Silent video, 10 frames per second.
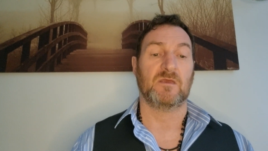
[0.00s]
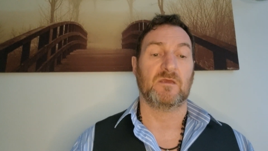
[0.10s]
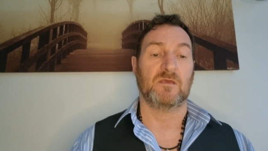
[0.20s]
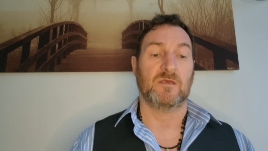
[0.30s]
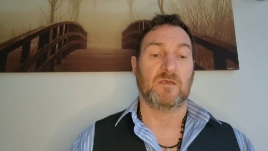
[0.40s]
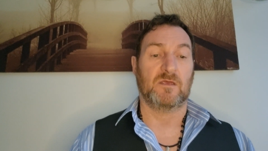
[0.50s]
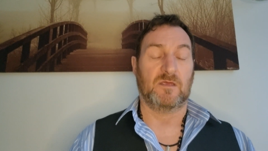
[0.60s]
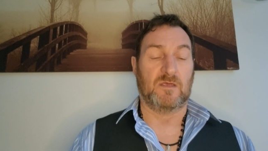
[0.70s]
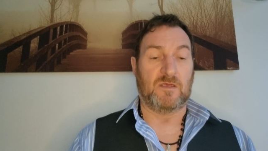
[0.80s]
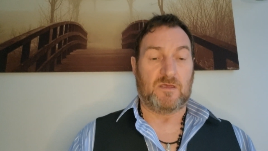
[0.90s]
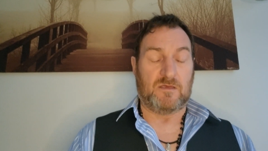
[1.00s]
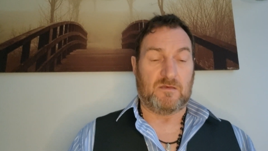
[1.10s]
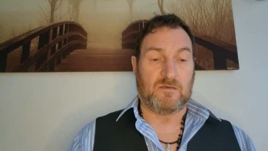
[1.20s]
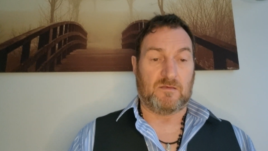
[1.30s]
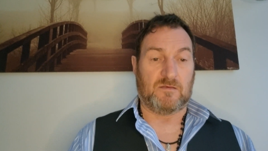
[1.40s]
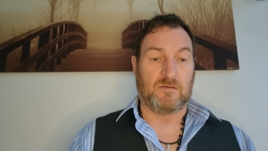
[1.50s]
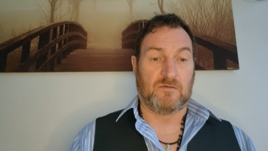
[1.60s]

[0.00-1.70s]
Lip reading: Nobody speaks.